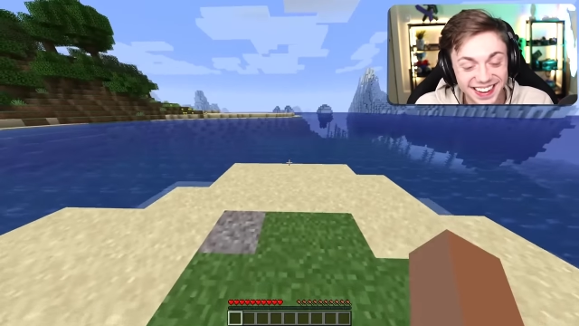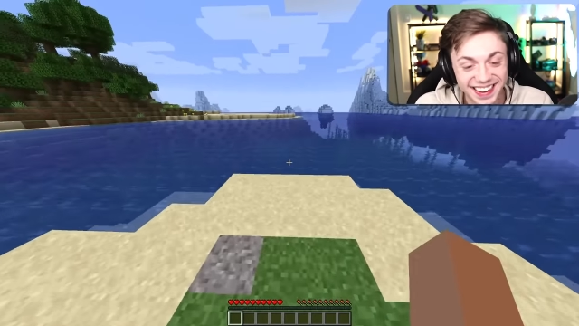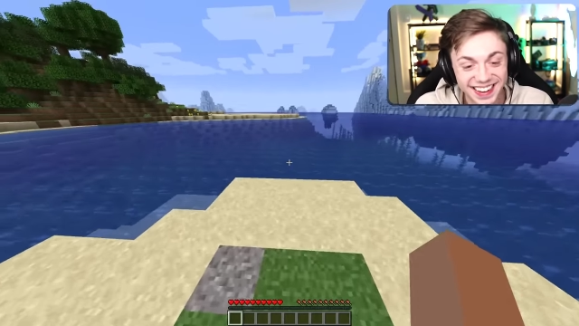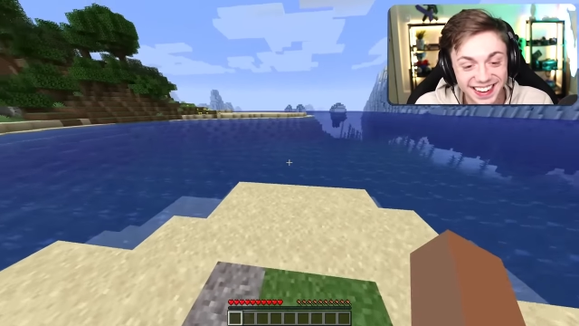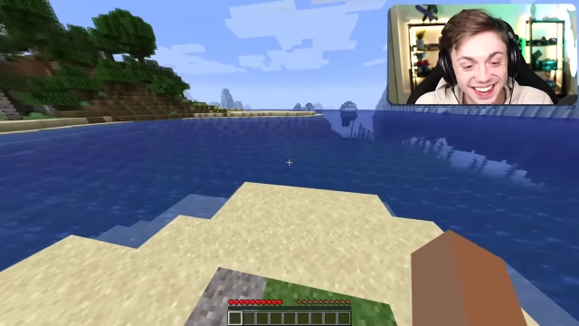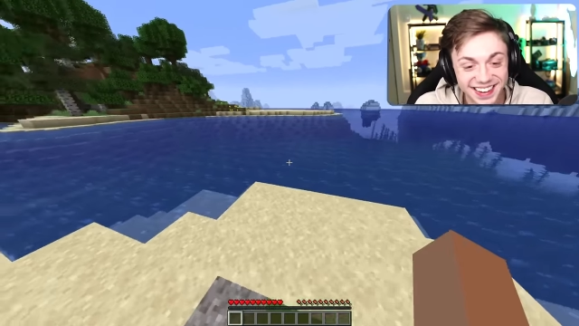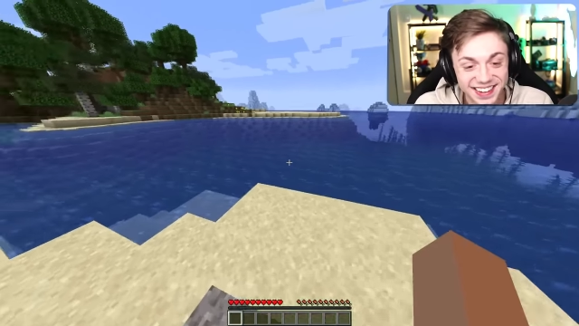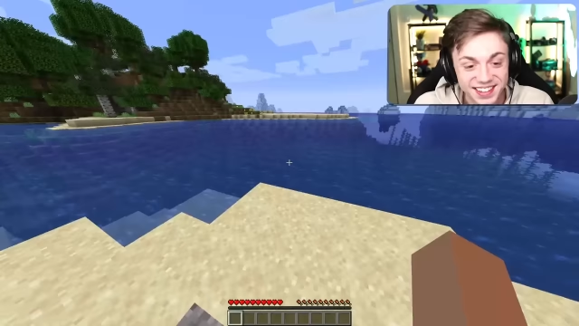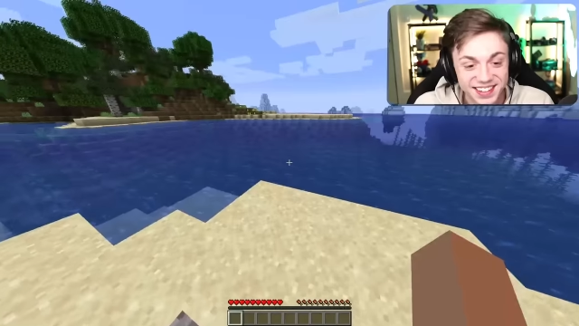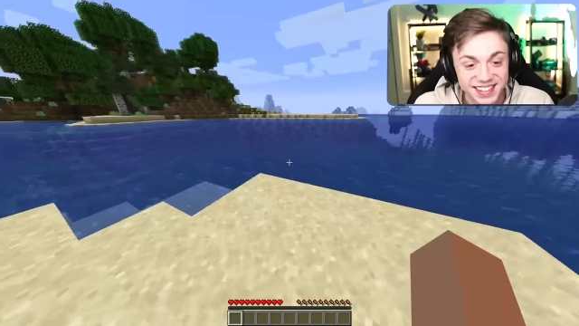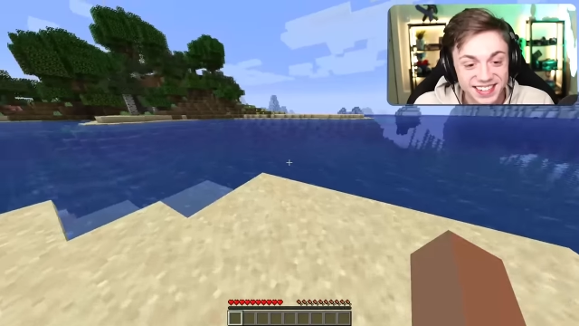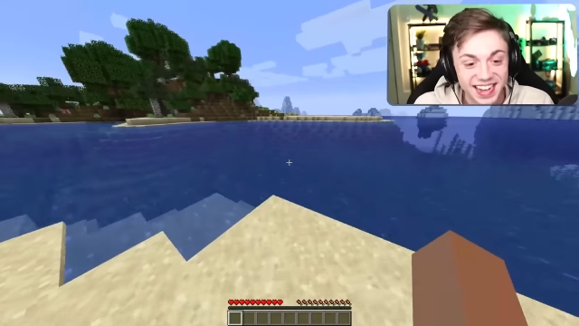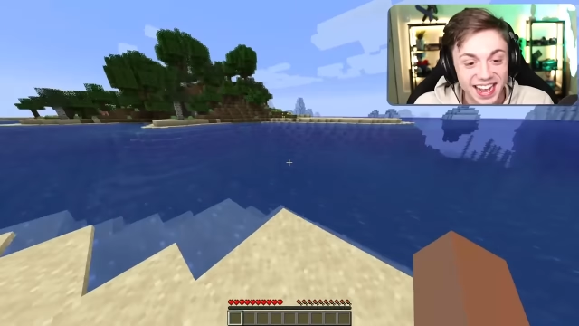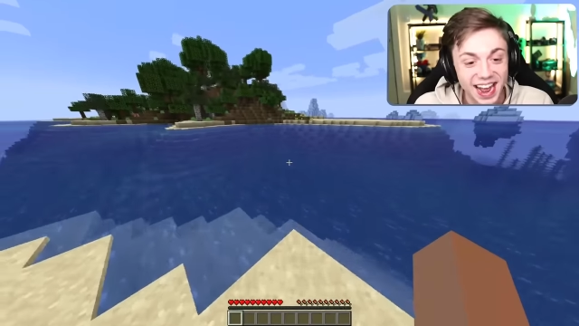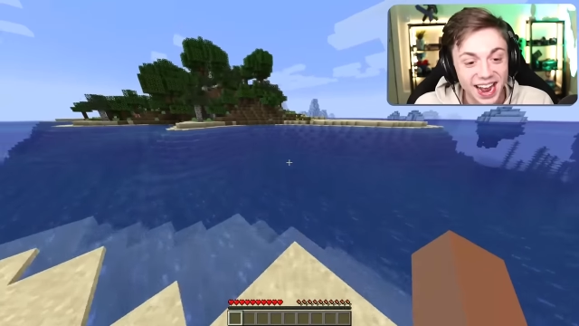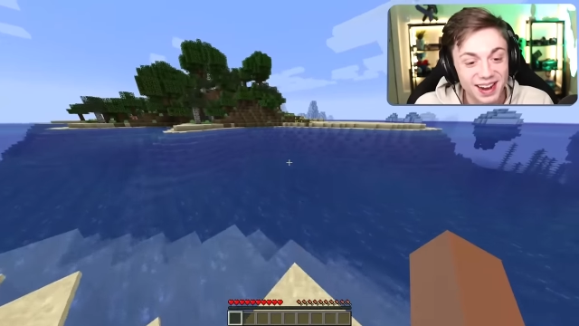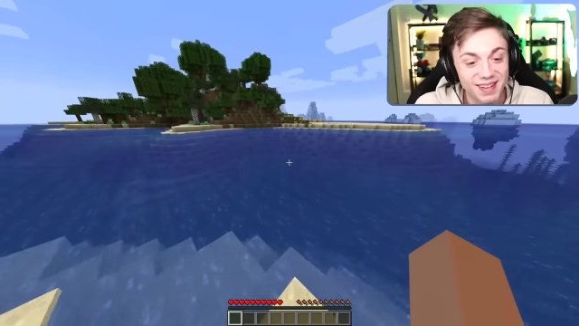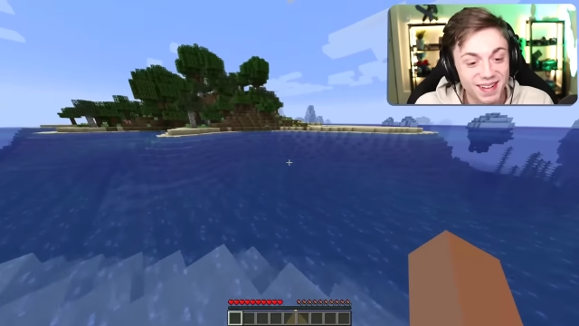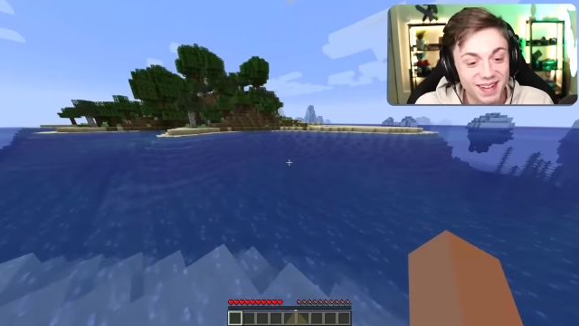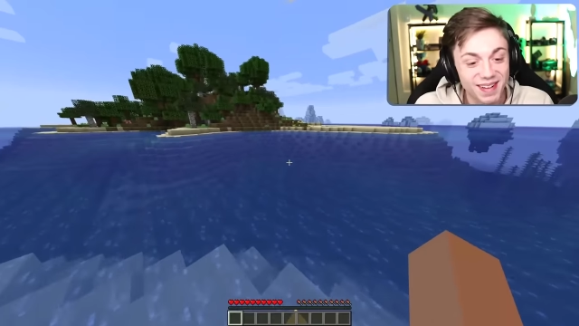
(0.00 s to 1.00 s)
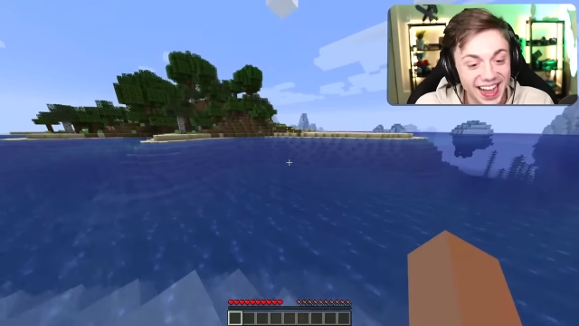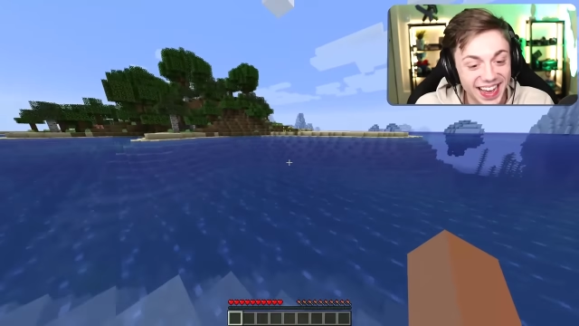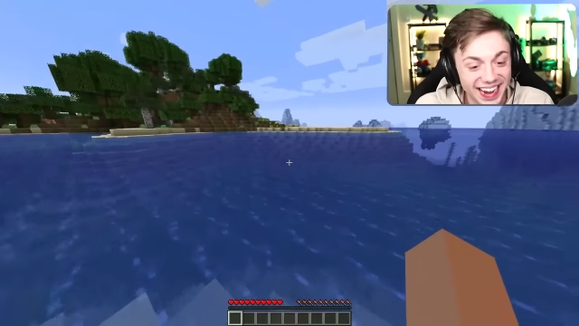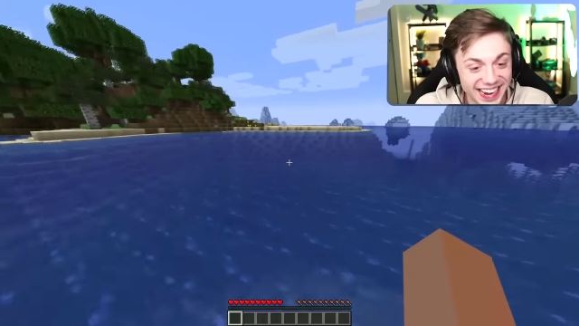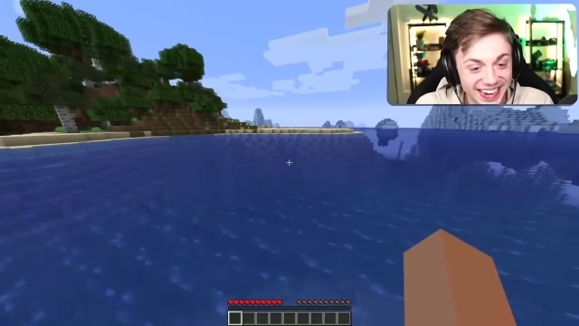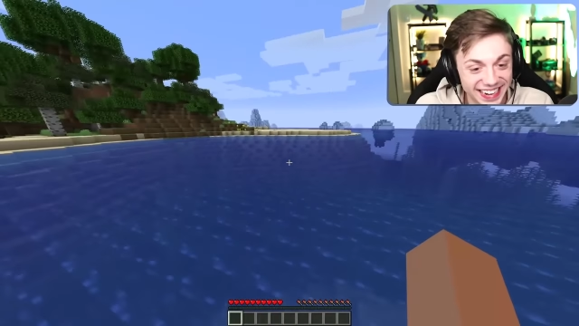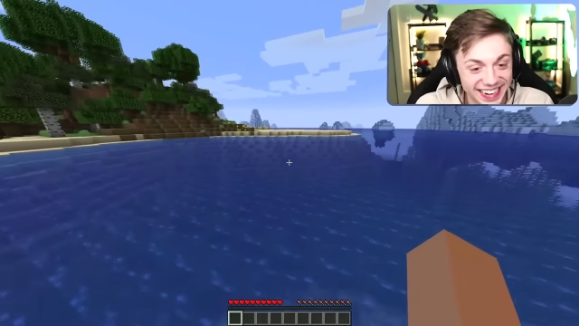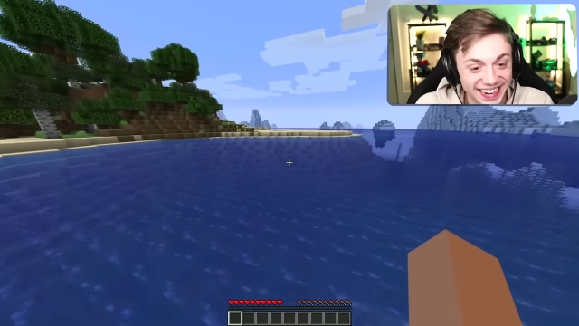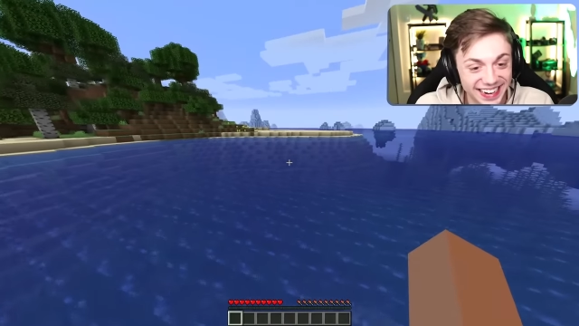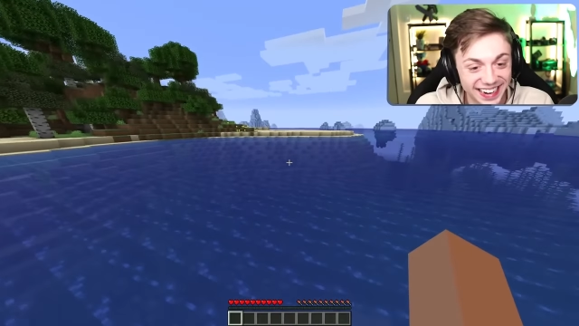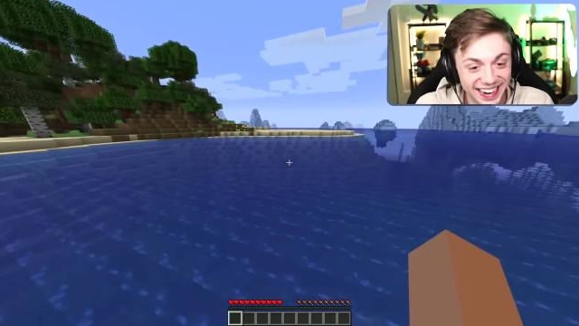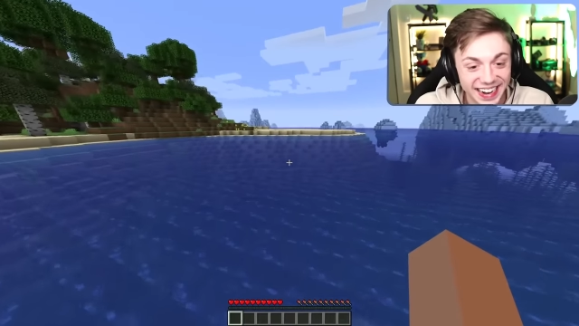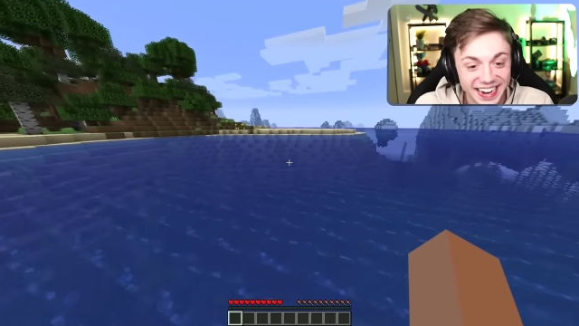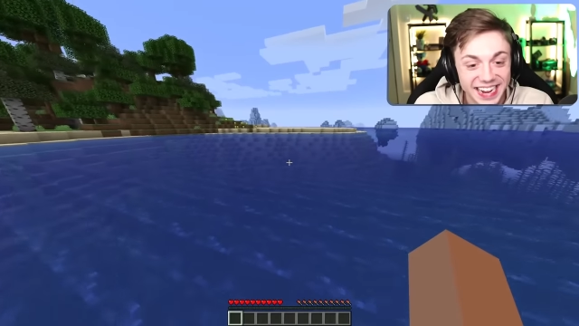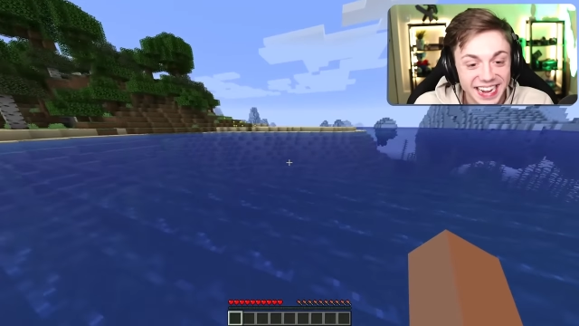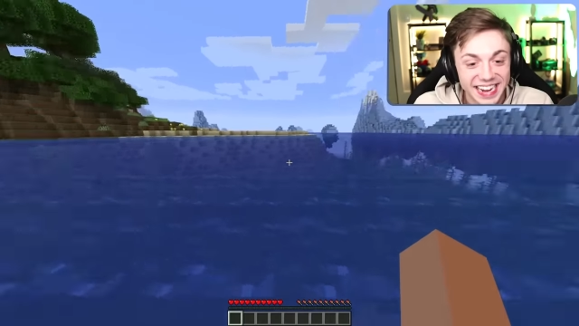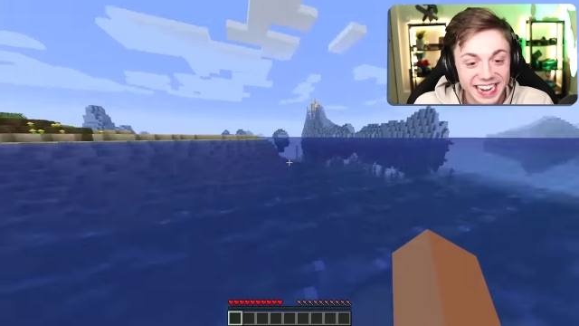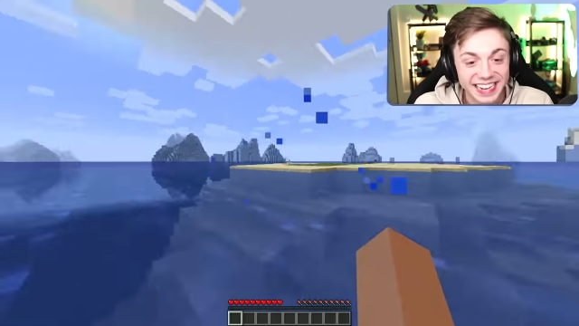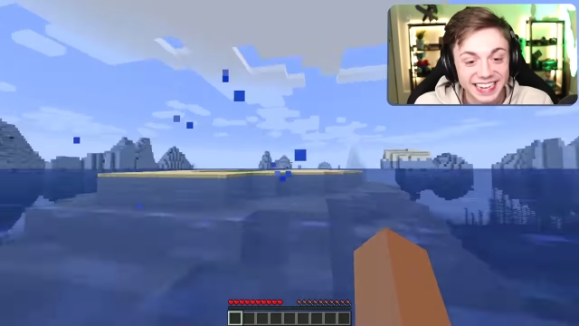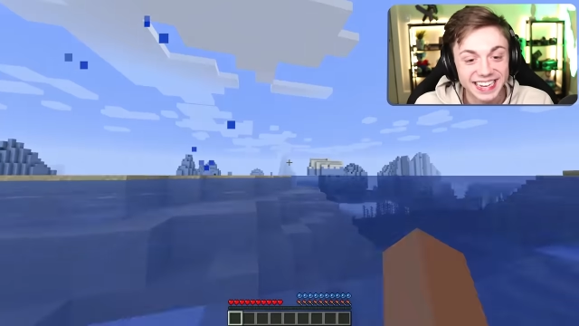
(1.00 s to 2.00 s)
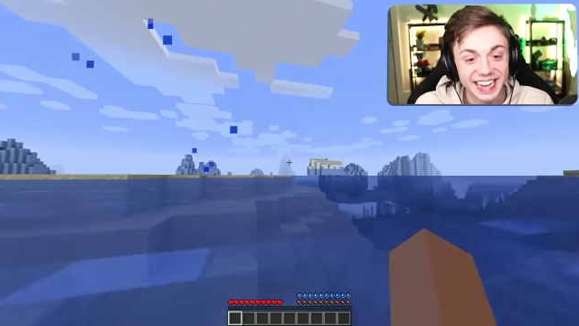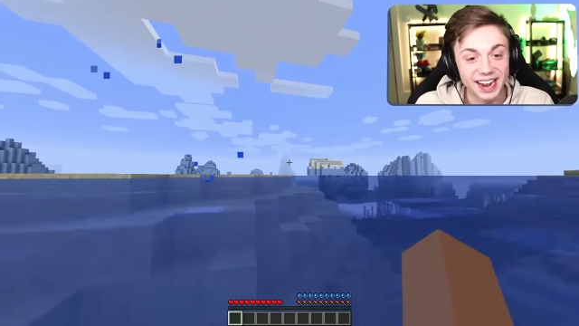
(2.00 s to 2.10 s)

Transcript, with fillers: No, no, no, no. I'm no, out of no, here.